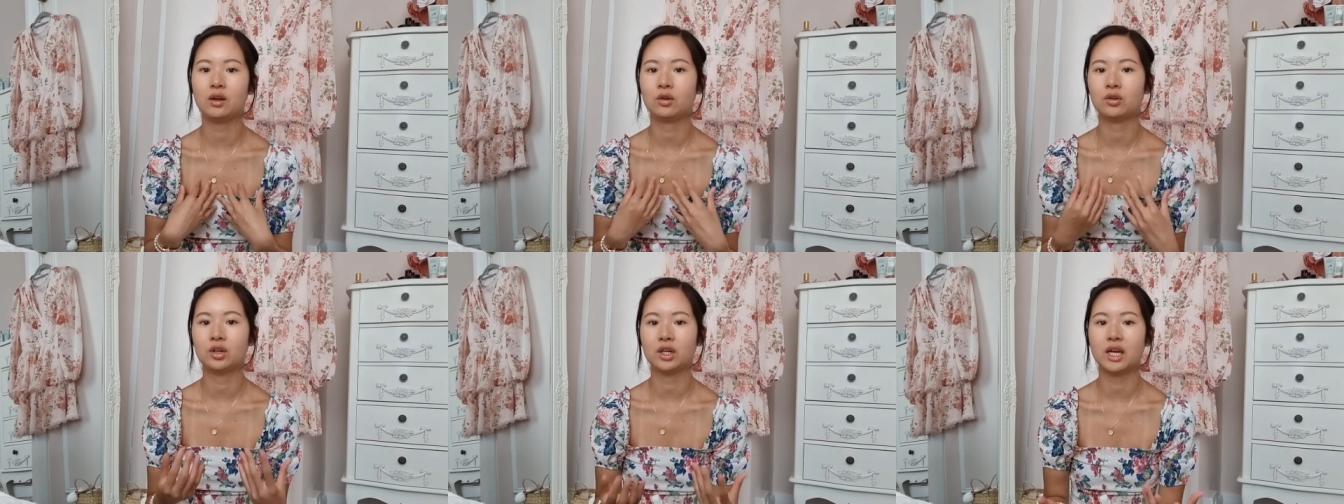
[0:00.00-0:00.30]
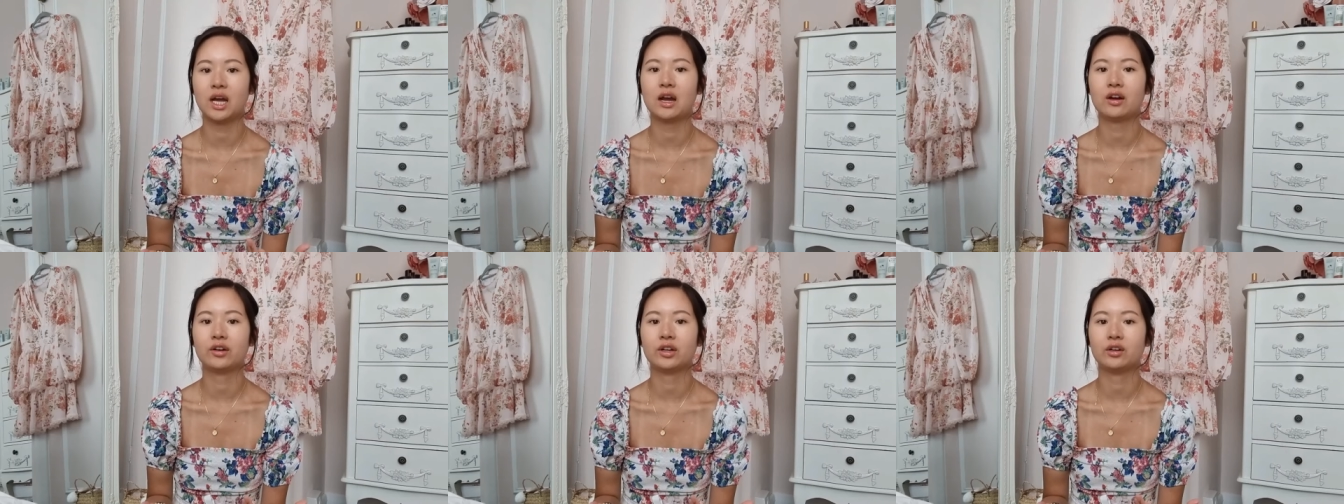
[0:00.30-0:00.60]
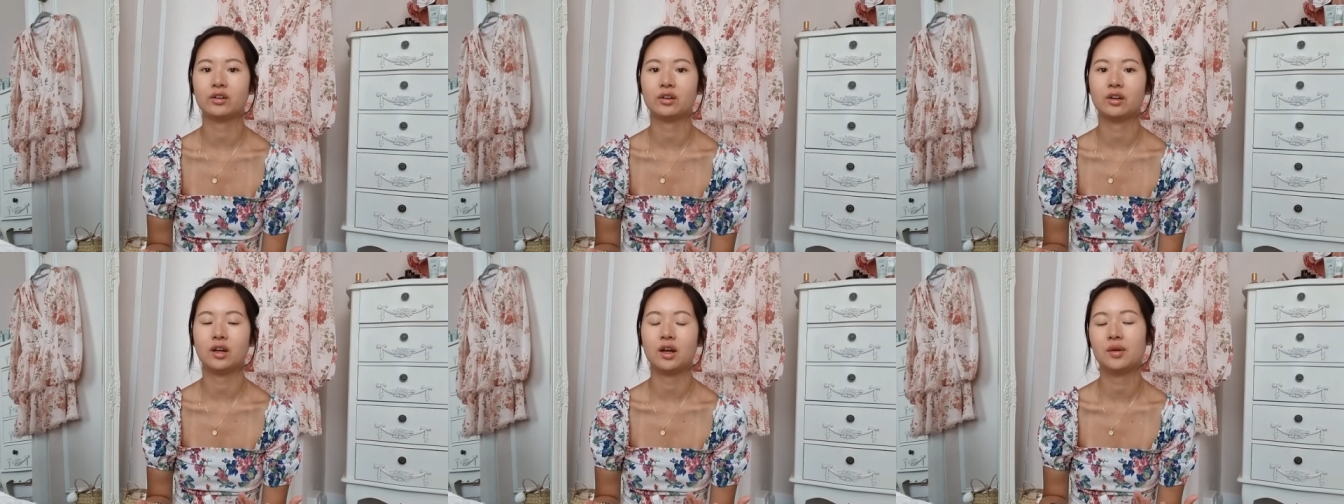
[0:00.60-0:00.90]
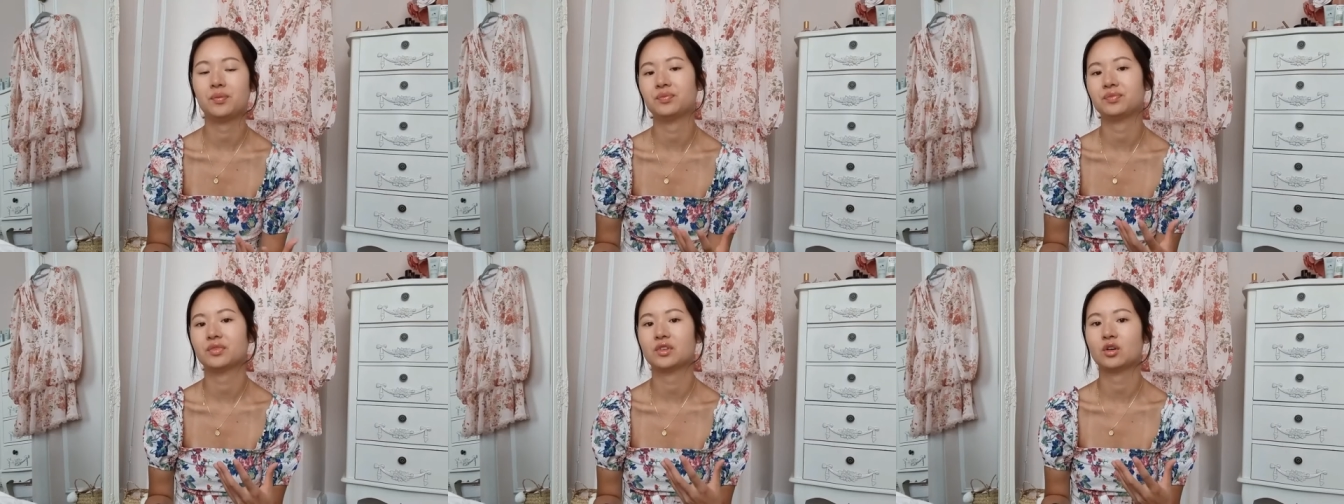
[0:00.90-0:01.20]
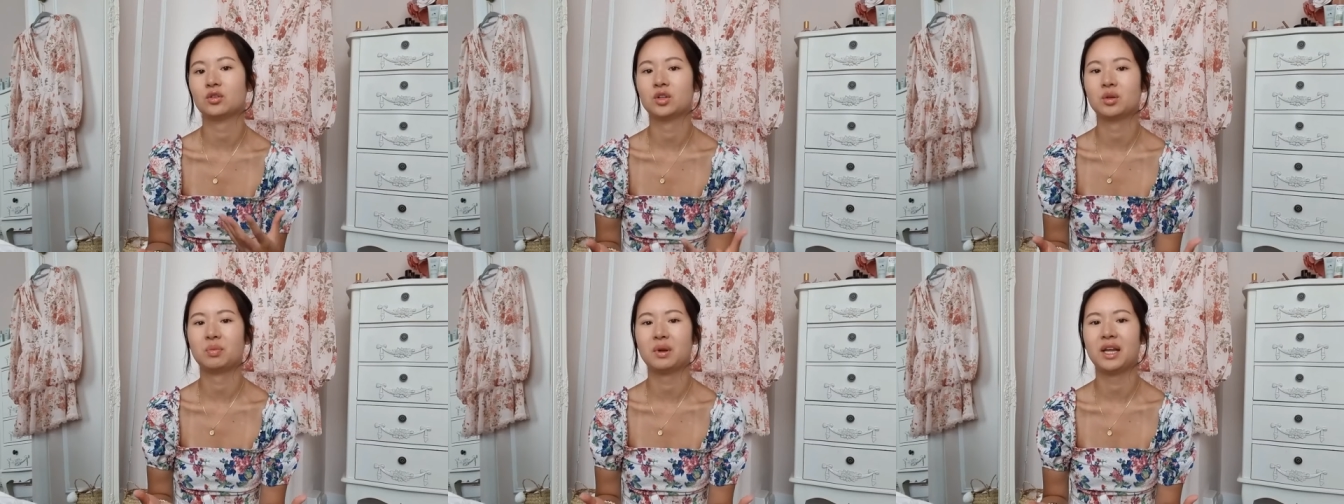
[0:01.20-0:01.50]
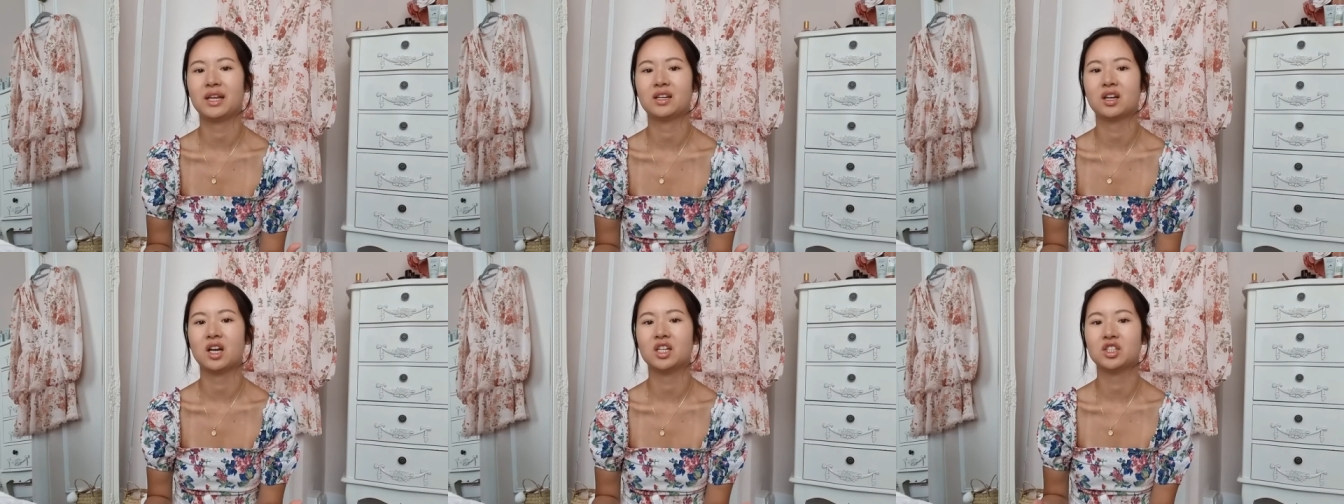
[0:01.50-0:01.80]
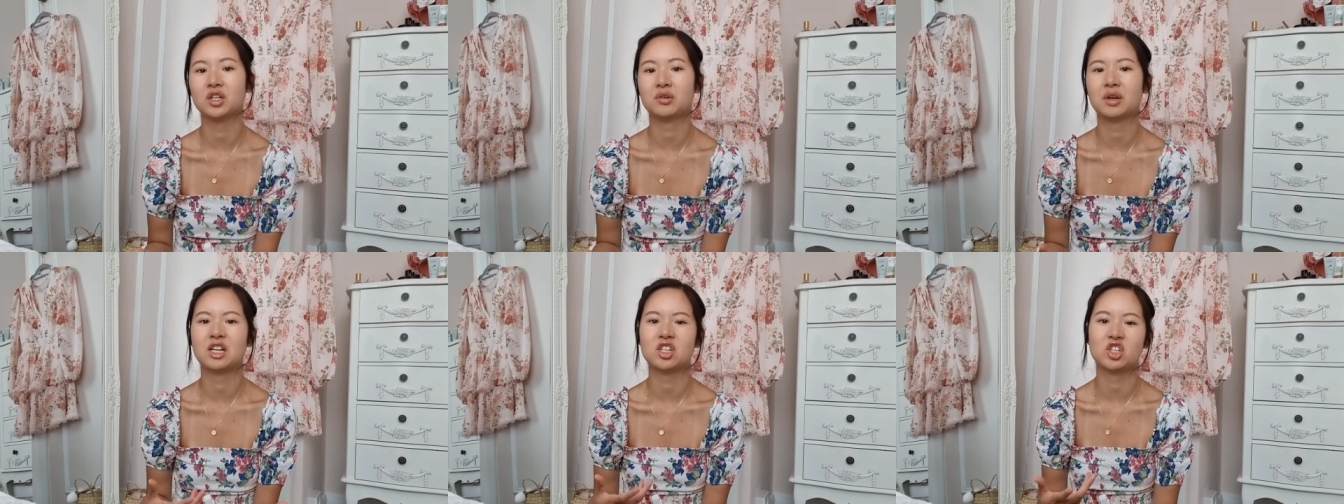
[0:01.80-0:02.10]
on a carry-on, um, on the plane, I
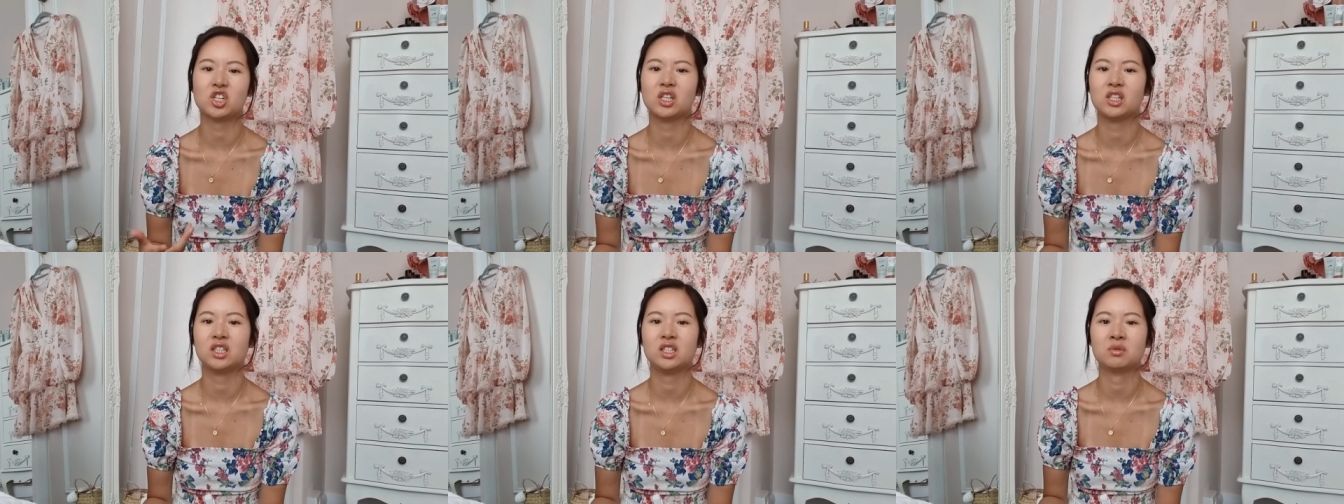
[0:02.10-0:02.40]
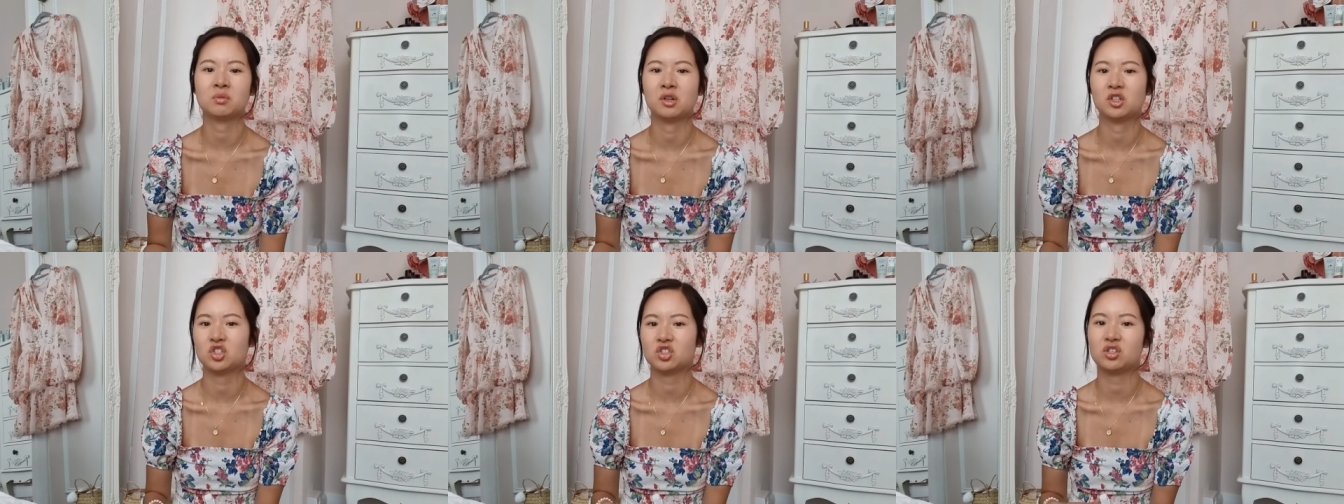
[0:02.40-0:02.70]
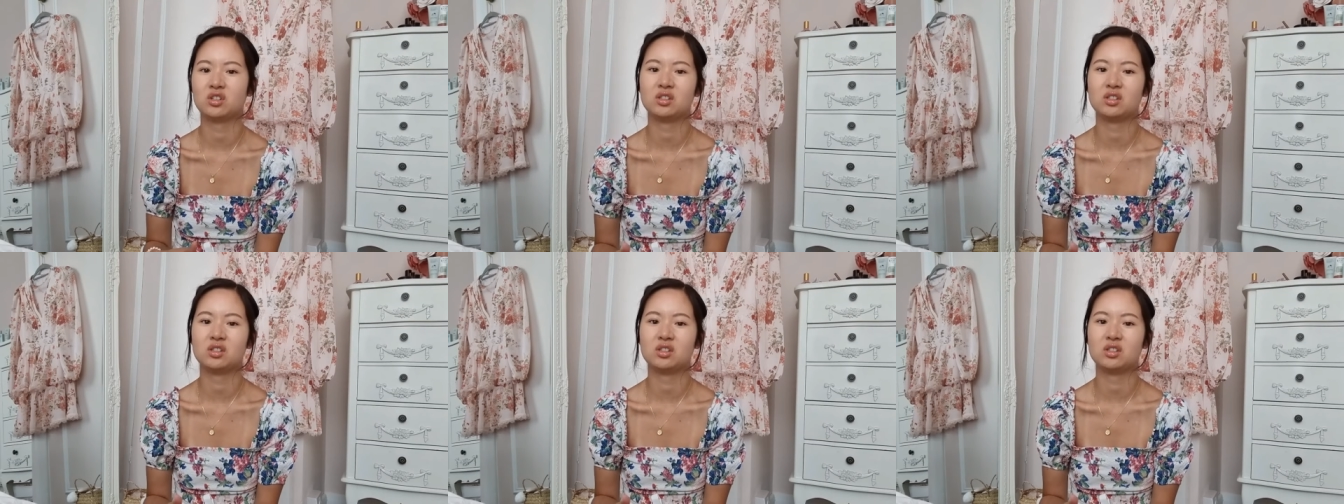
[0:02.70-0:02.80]
don't actually need much.